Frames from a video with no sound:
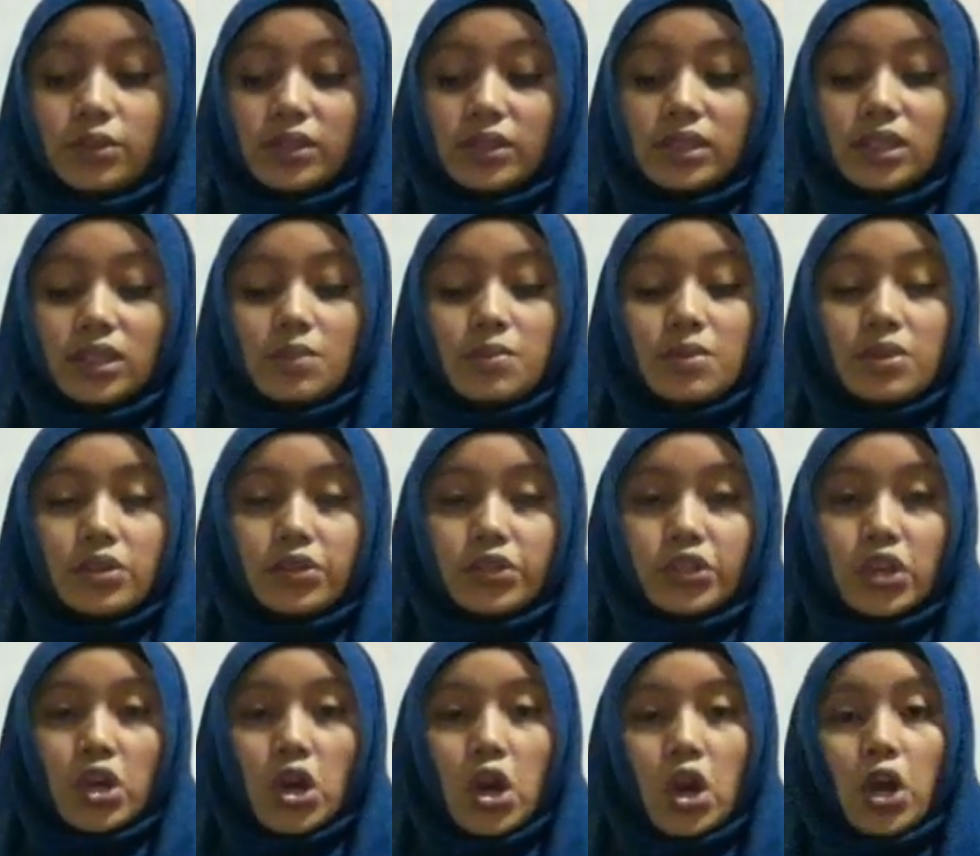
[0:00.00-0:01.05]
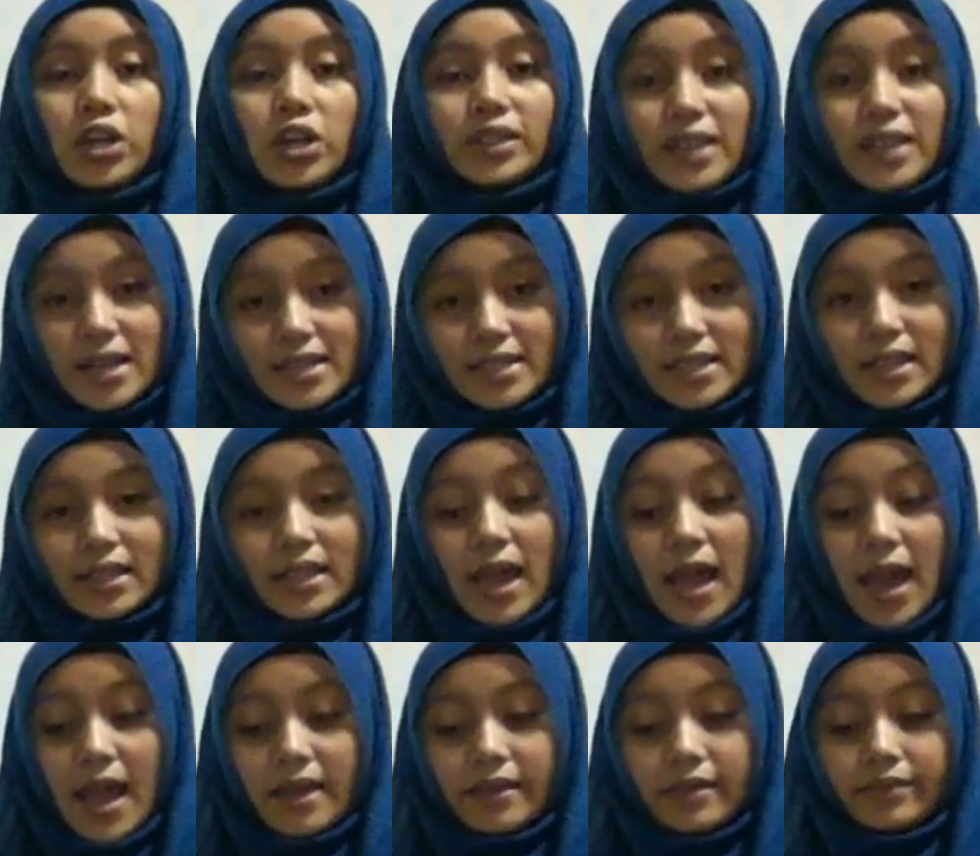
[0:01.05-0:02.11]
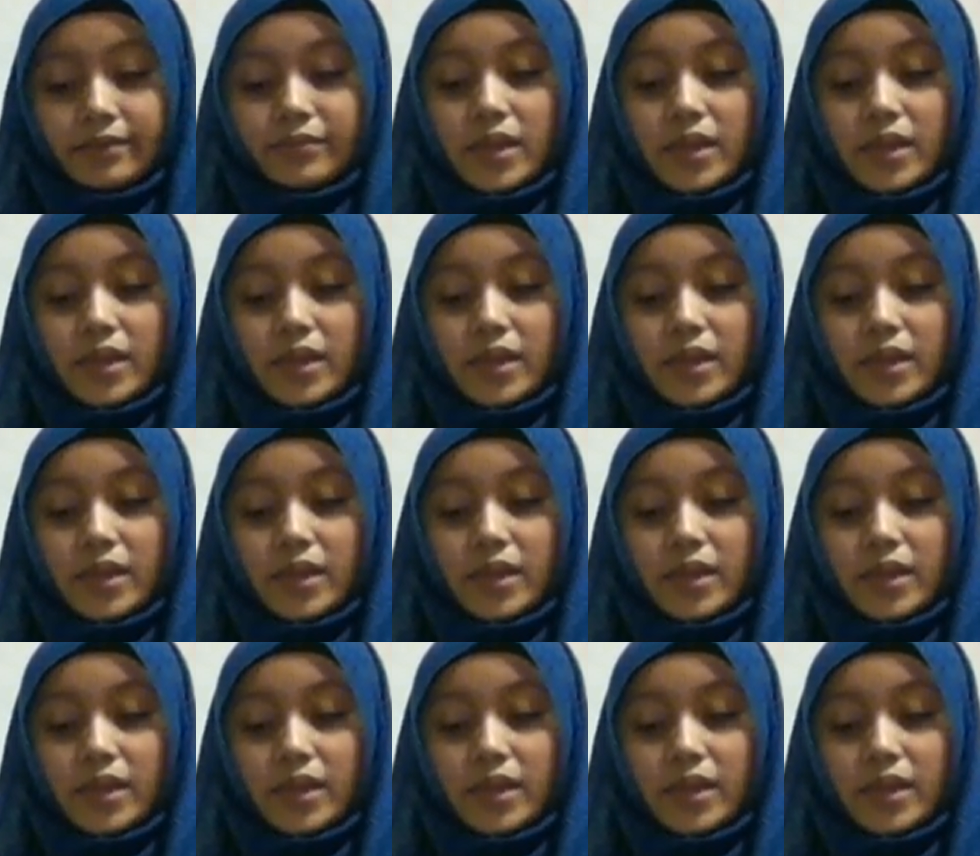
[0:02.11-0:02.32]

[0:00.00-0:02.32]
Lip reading: to a stimulus or task at hand.